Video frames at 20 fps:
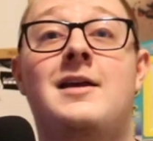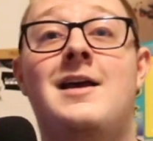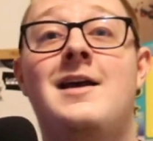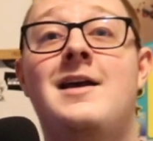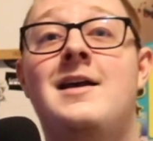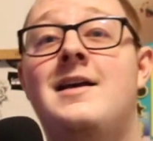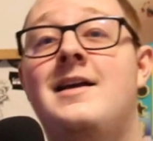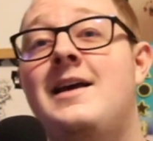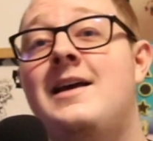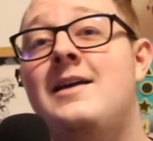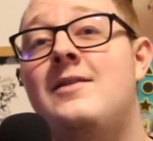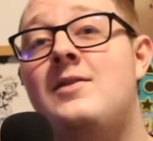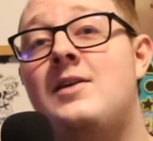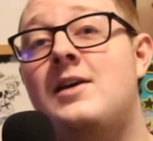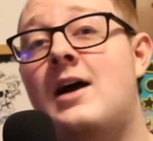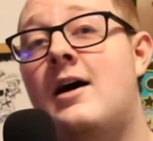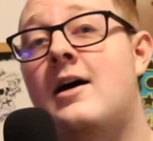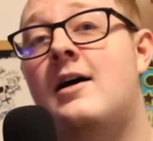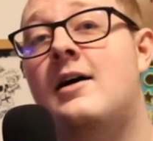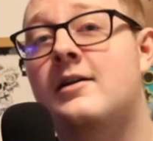in the
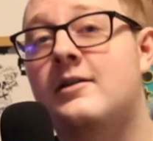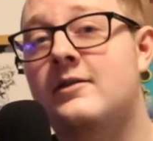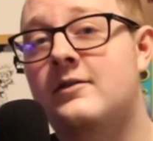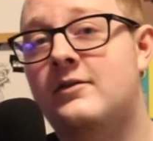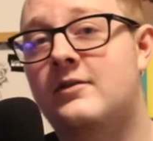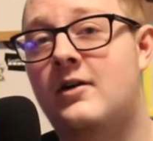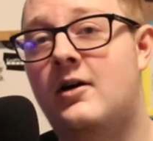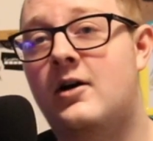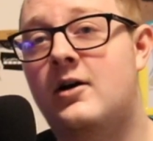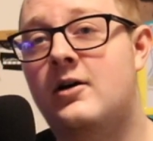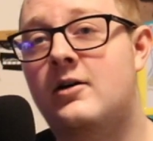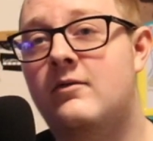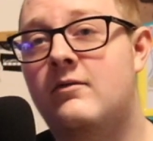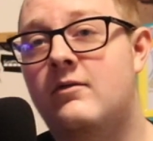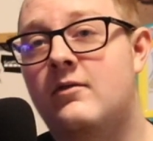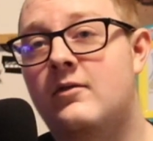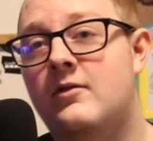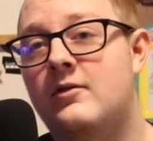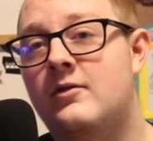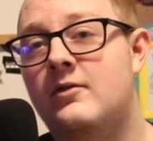eyes of,
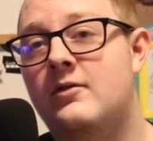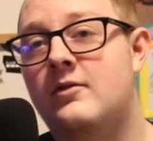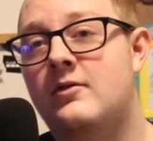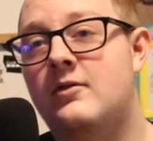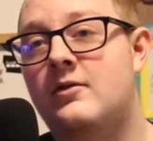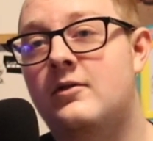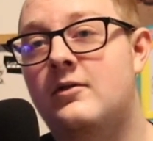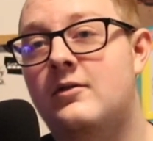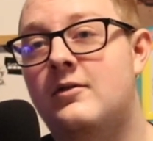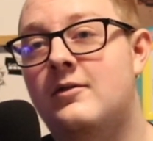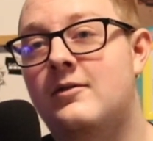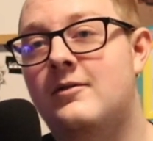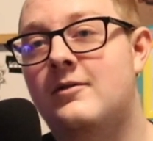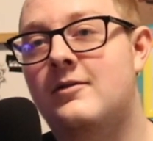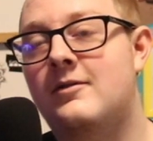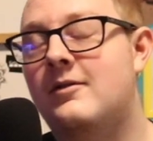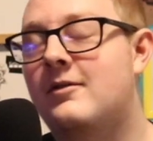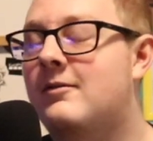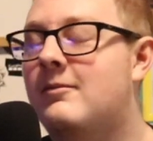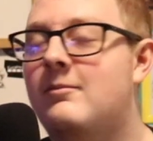
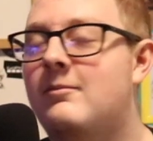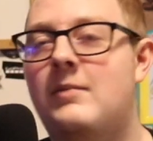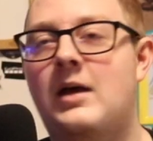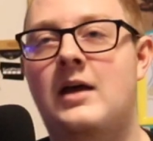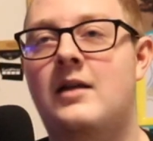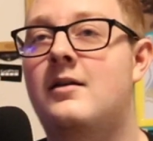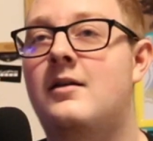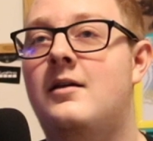oh, man,